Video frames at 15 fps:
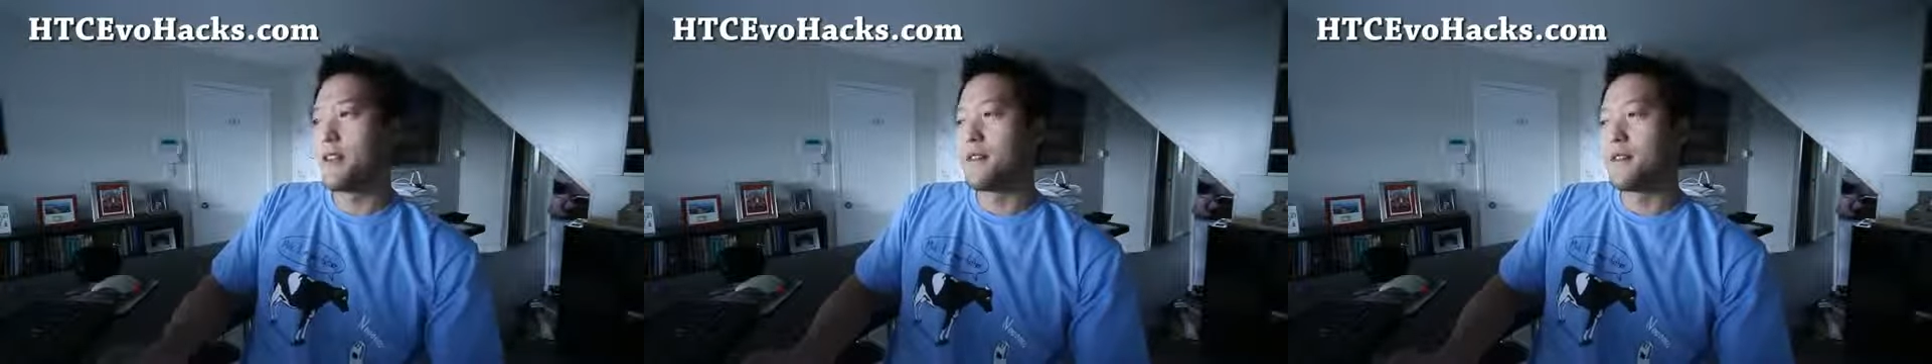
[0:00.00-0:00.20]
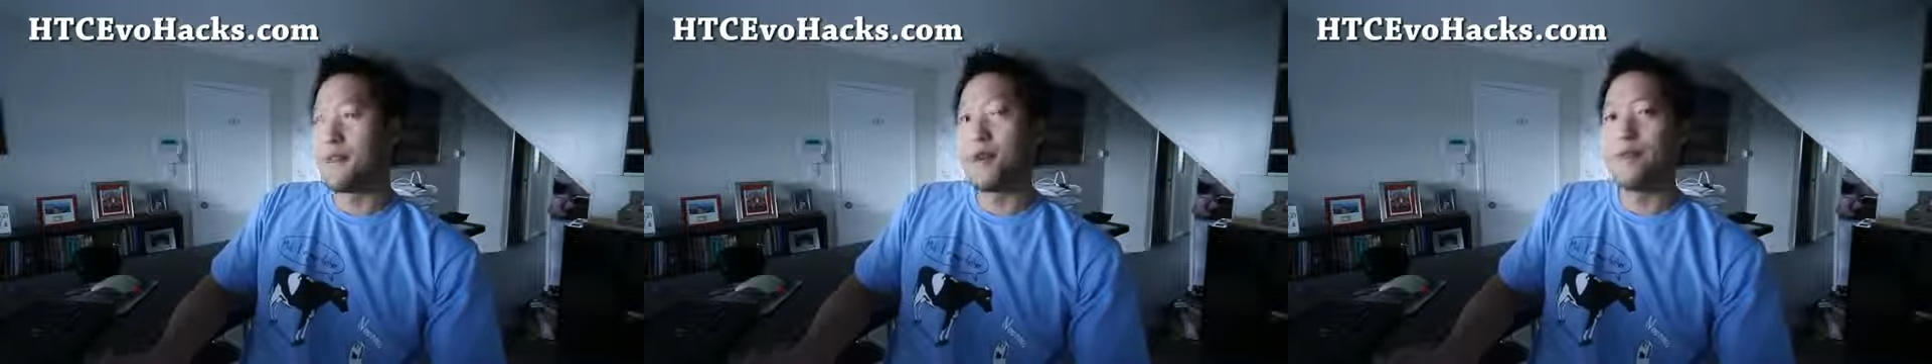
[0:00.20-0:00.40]

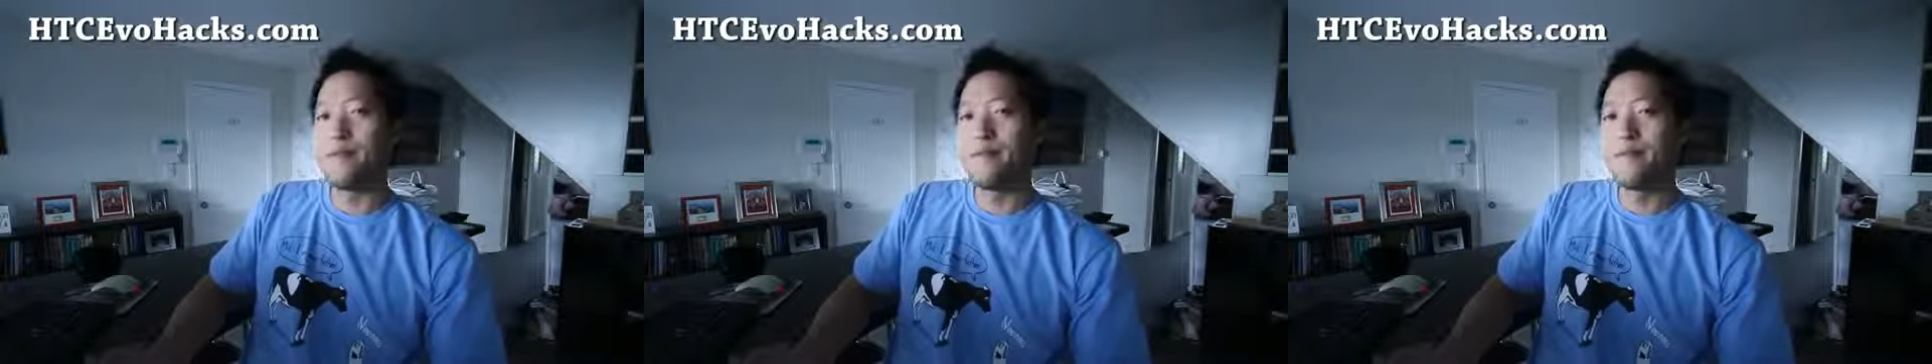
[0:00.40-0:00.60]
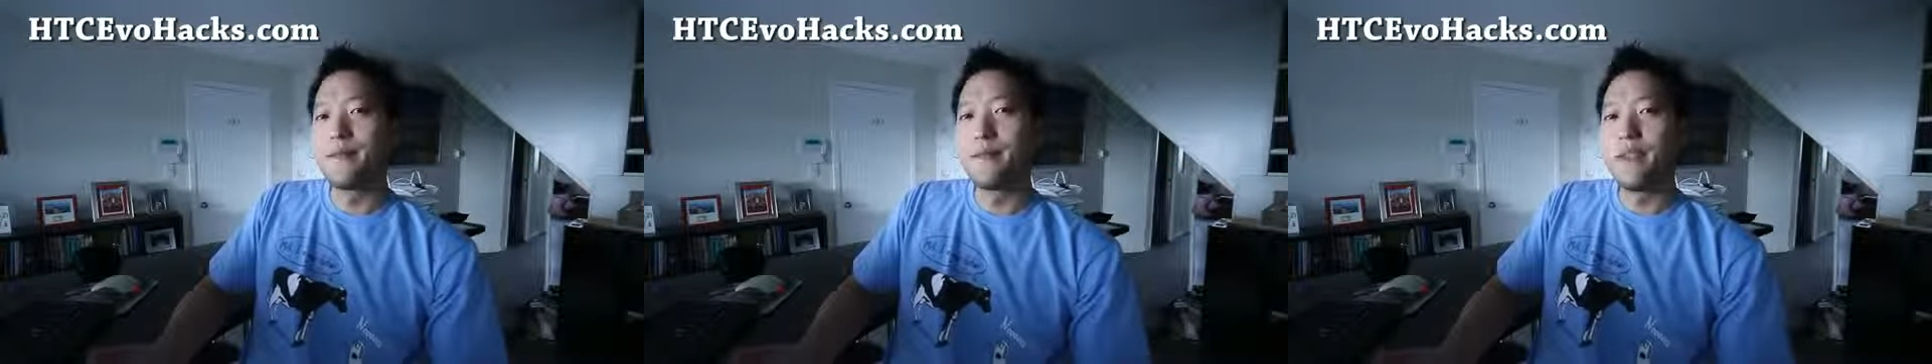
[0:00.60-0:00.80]
well,
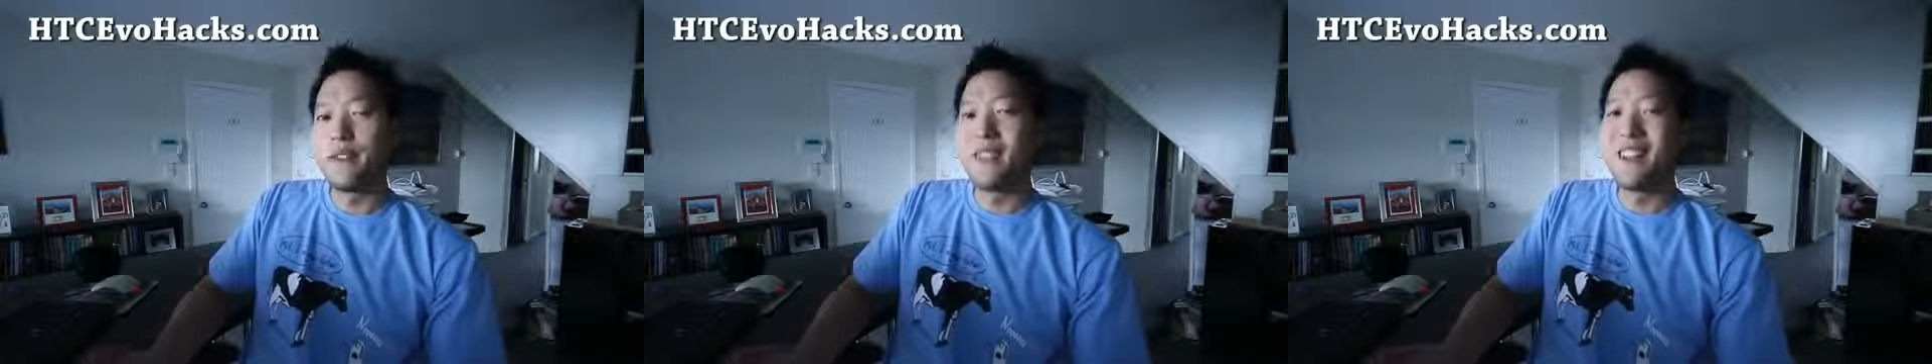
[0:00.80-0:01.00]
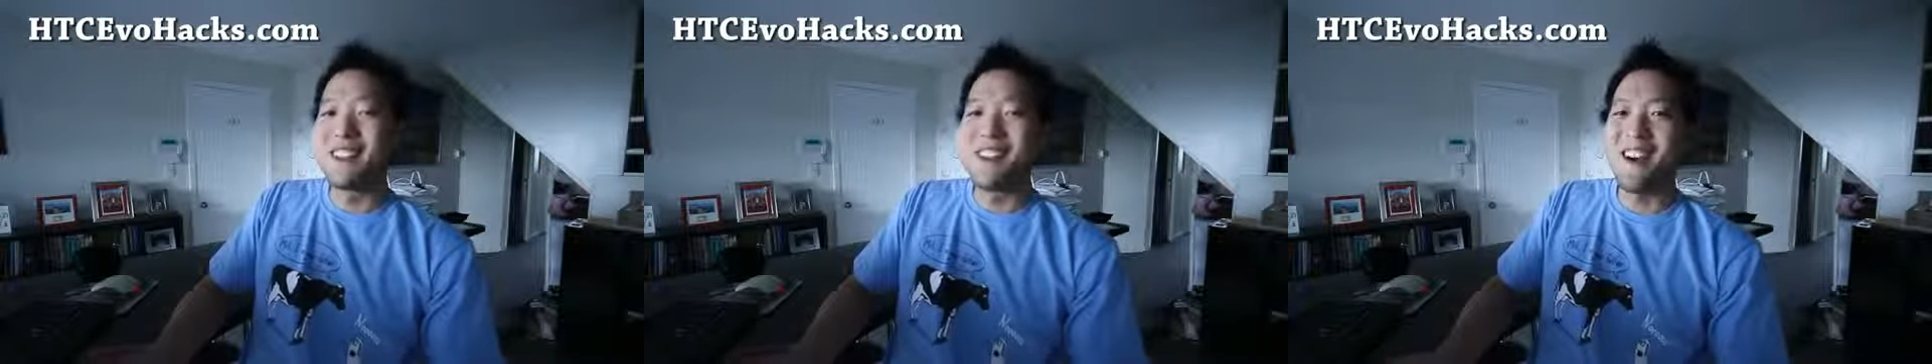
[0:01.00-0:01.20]

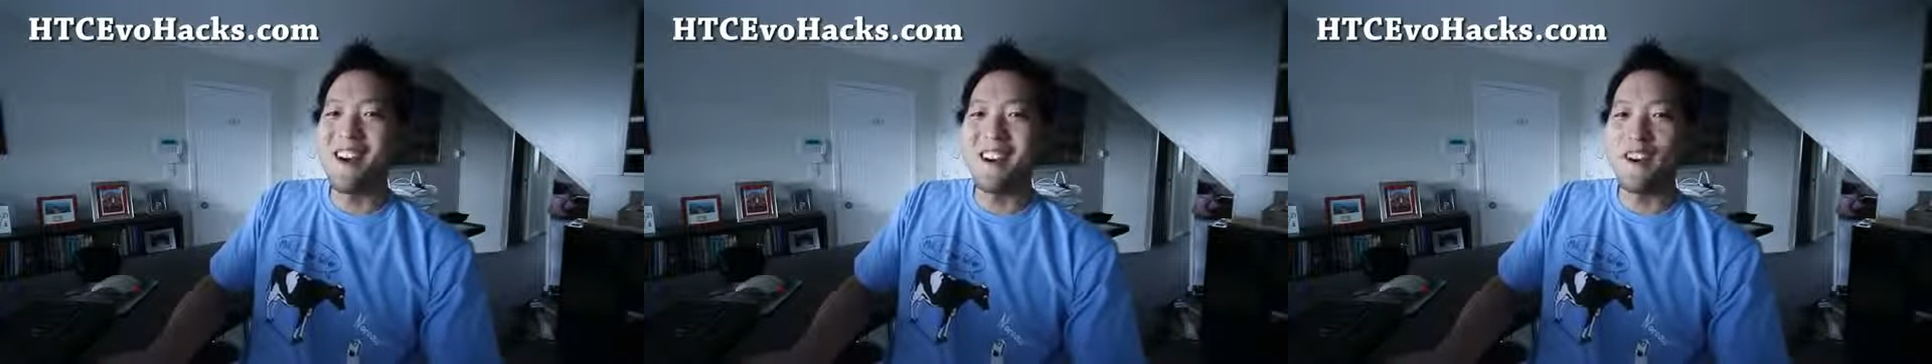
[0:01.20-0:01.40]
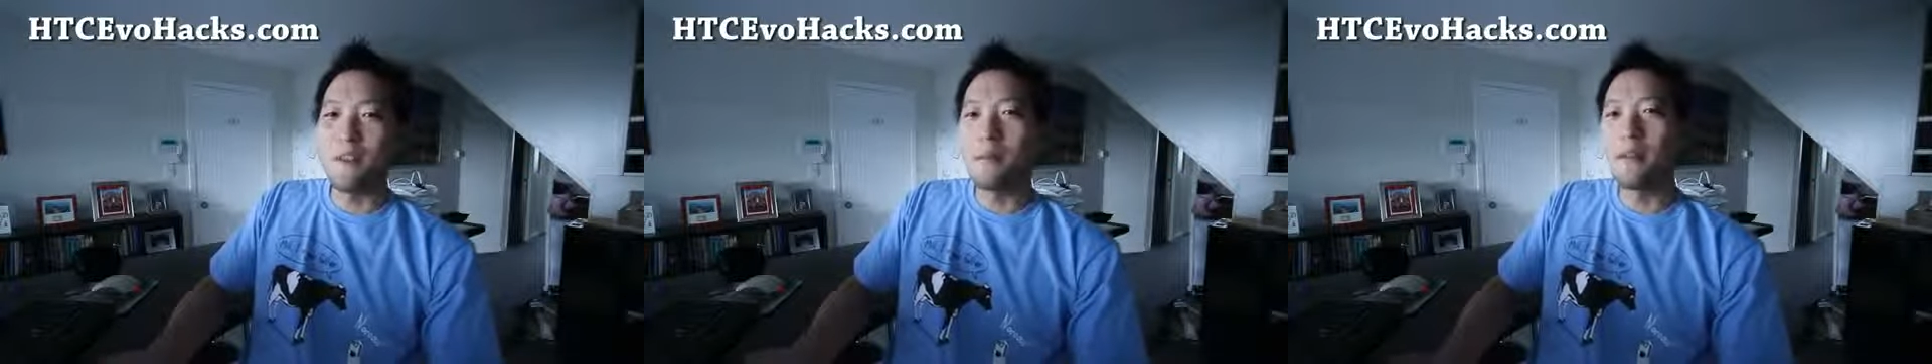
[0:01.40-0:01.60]
not
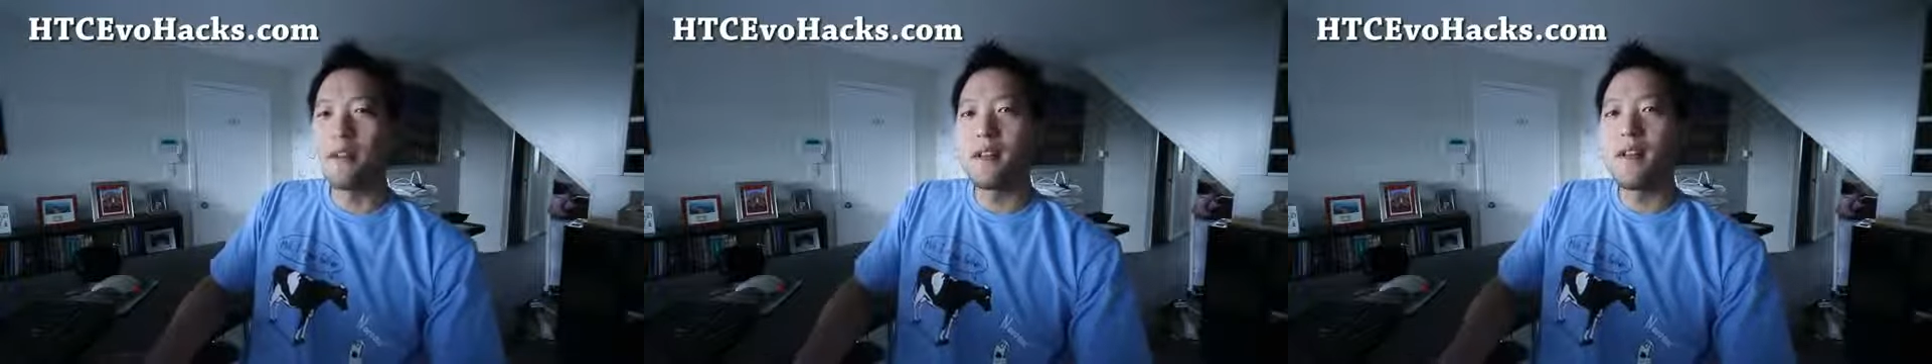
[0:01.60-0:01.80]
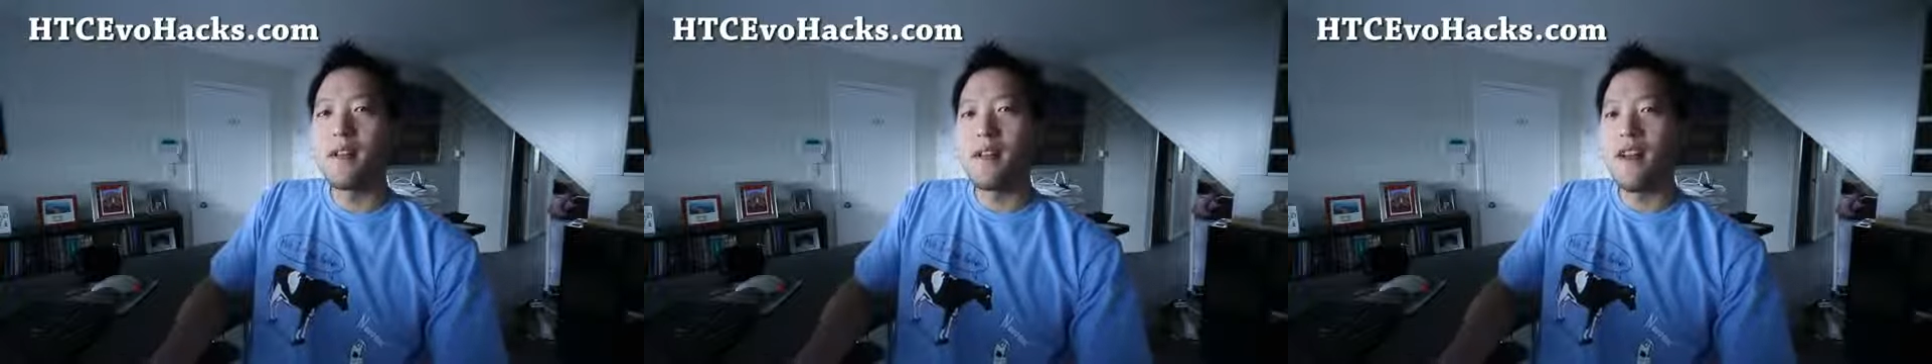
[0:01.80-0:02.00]
tired,
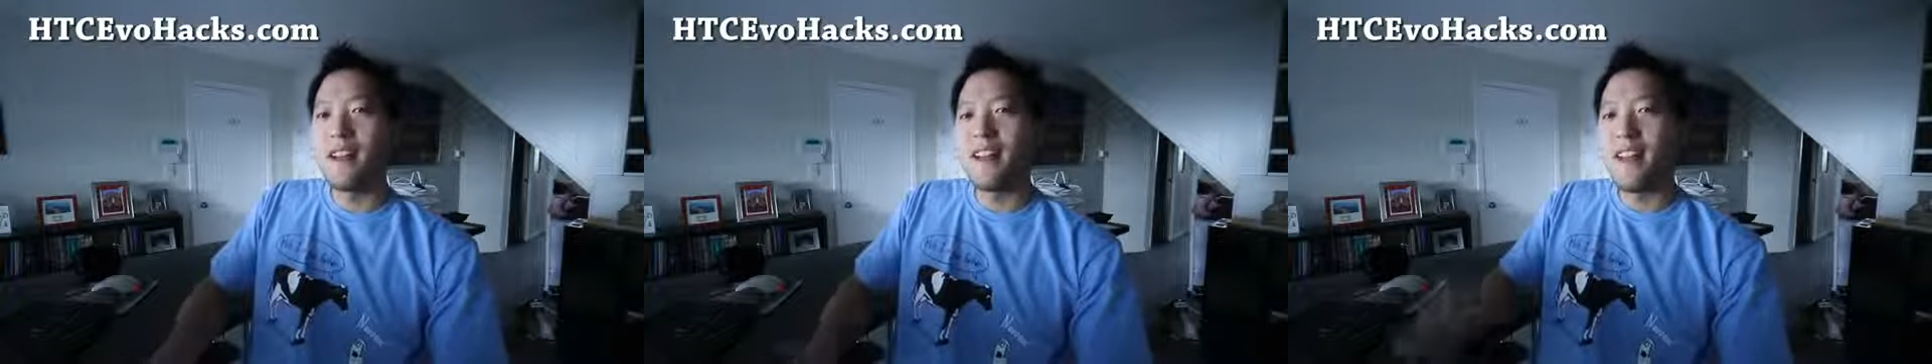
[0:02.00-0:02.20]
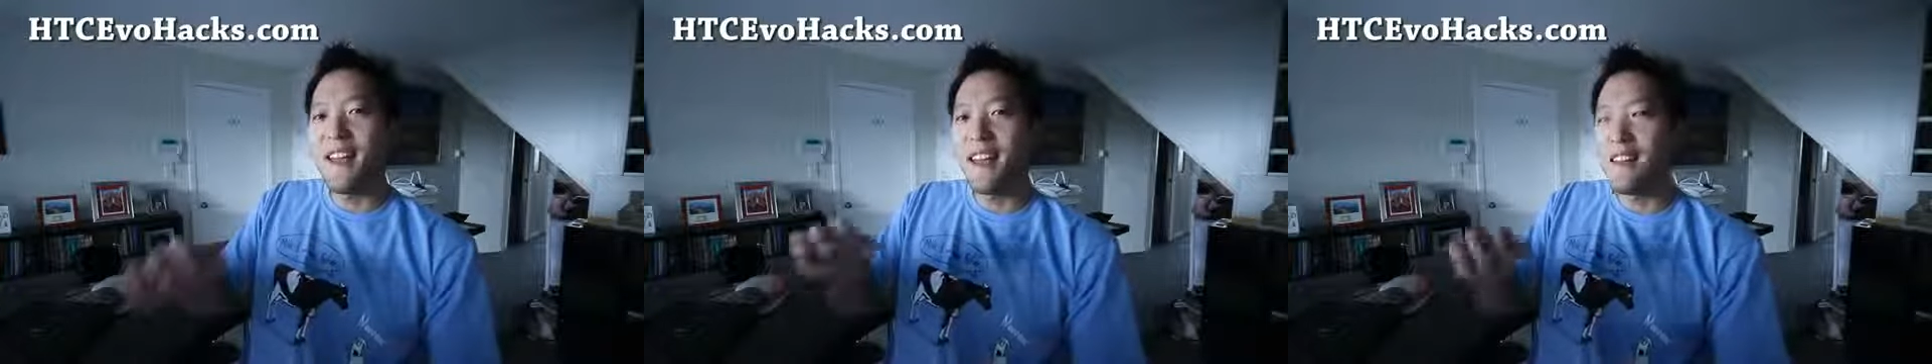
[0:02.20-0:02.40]
but I
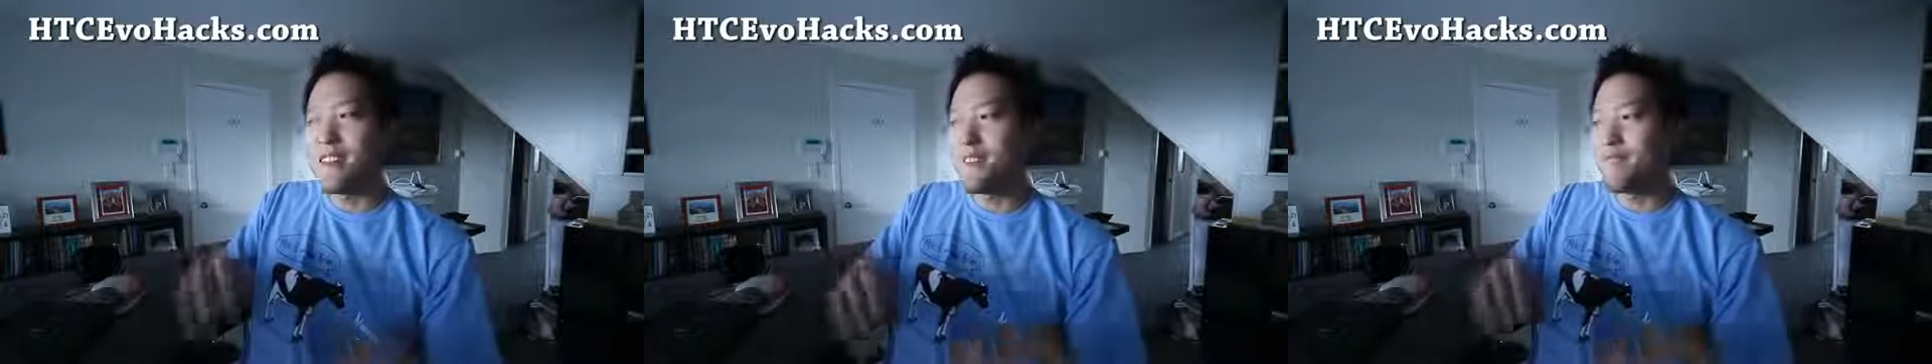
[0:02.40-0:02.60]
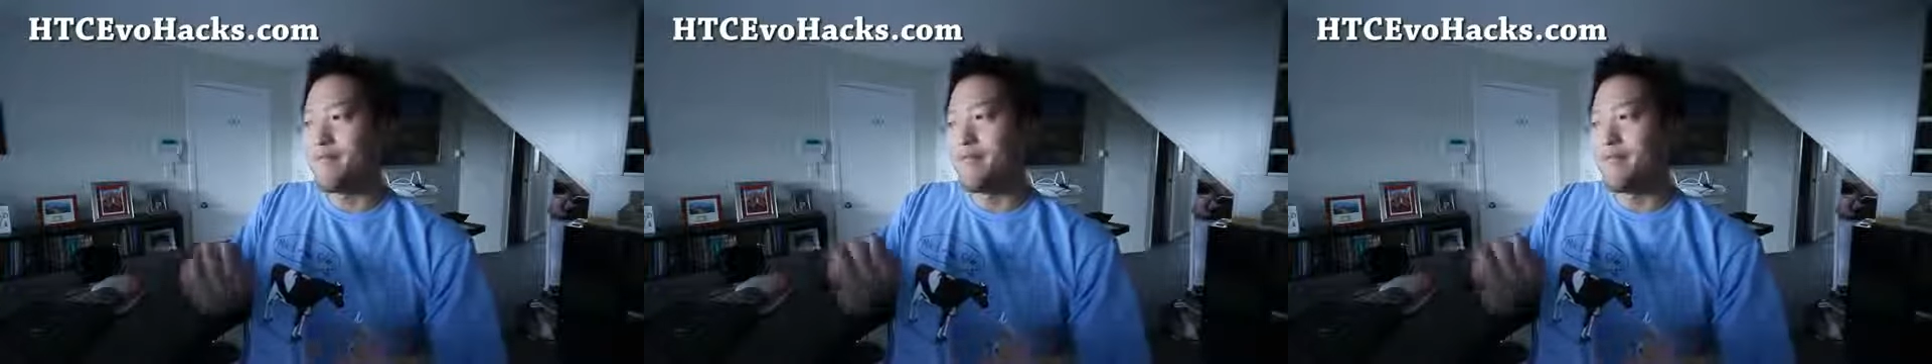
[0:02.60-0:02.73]
can't,